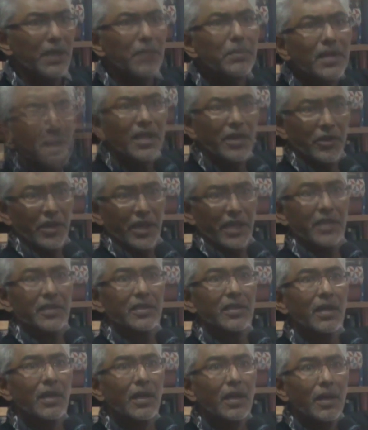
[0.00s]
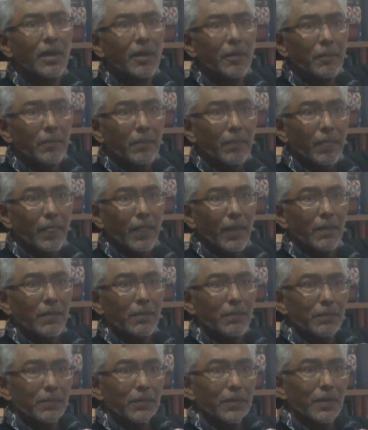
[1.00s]
Bieber lyrics
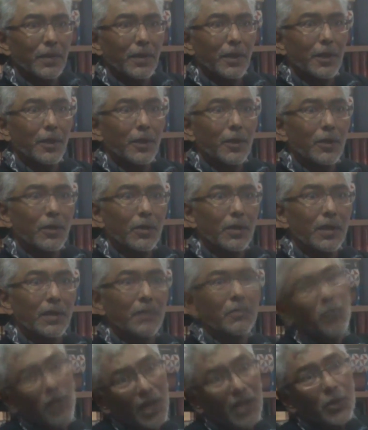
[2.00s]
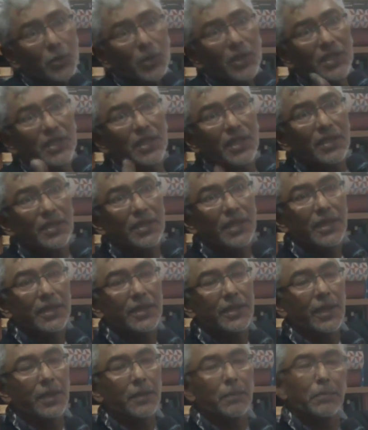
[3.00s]
you know, not to a certain
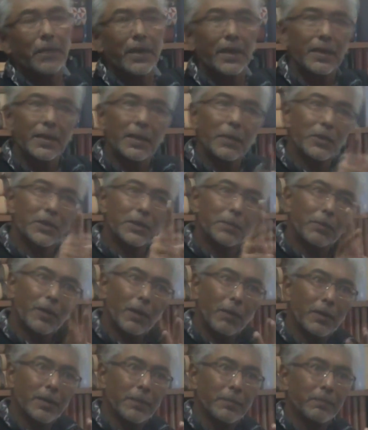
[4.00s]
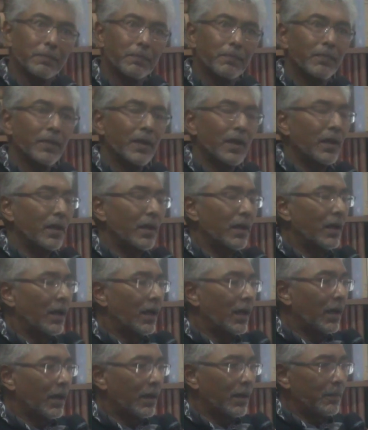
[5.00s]
extent, but there was a problem.
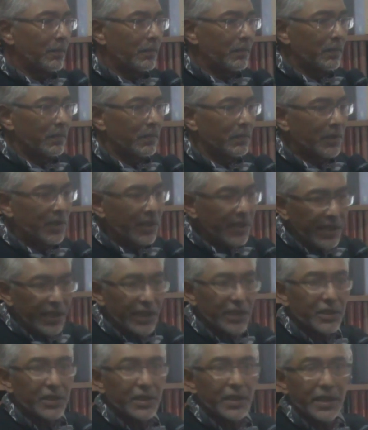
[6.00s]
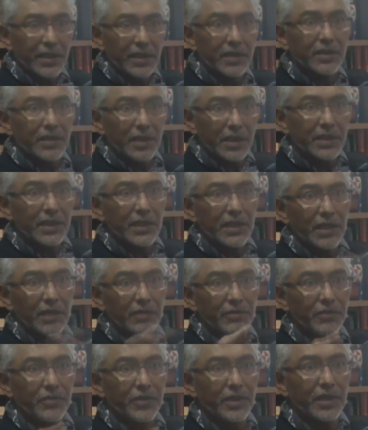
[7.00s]
Um, teenage kids, 13
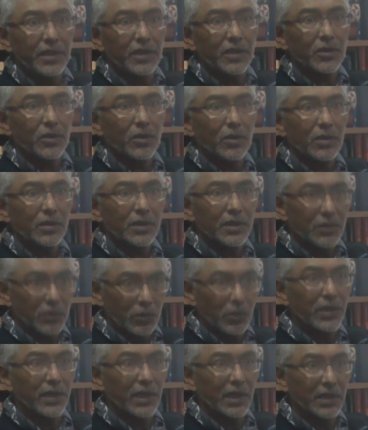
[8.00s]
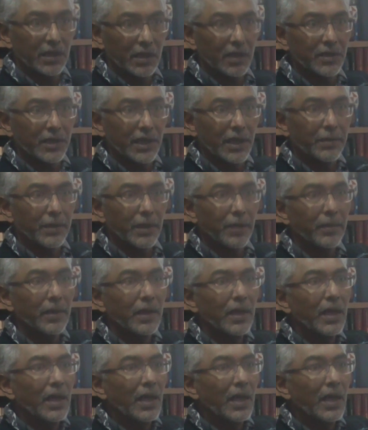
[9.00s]
and 15 years old, two young girls came up.